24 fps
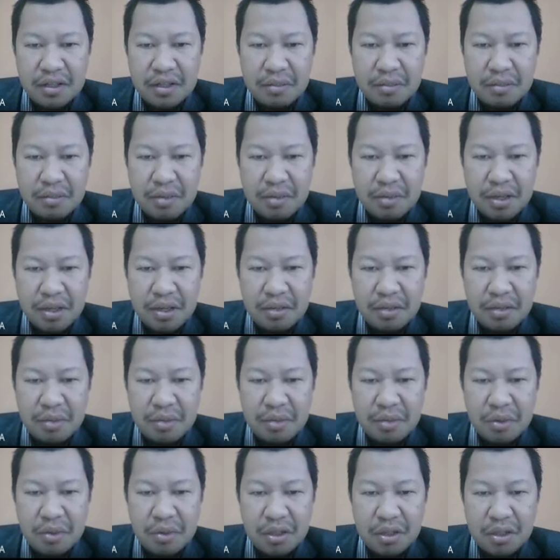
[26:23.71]
bring the
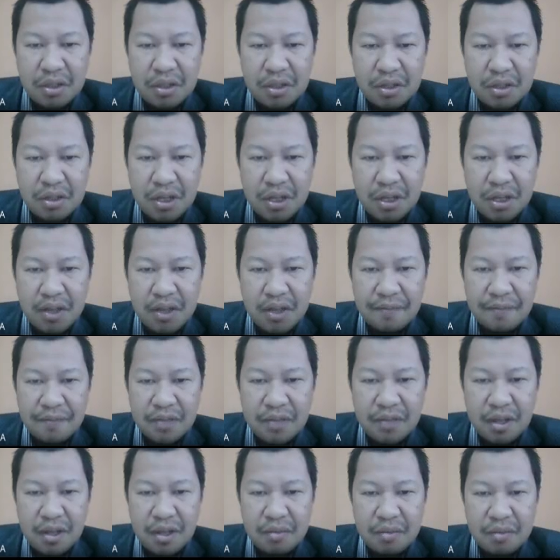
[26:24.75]
power. Okay,
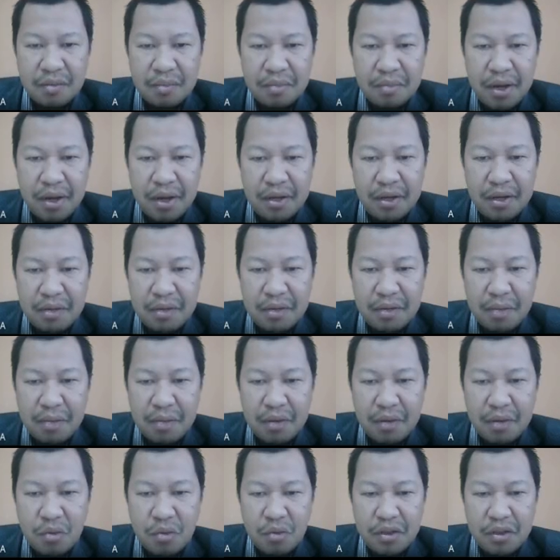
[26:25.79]
but the
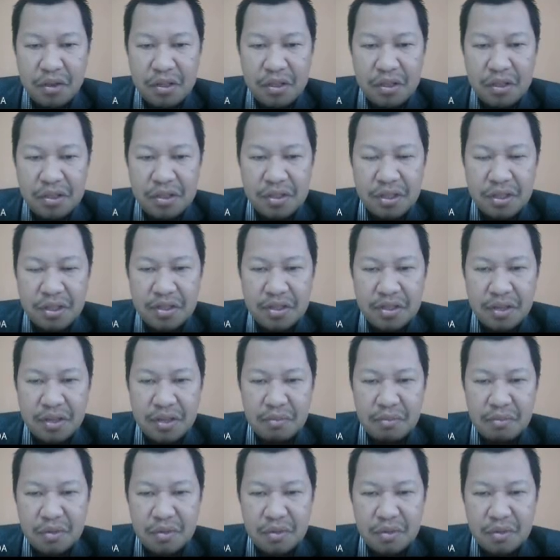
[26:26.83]
bandwidth is still the same.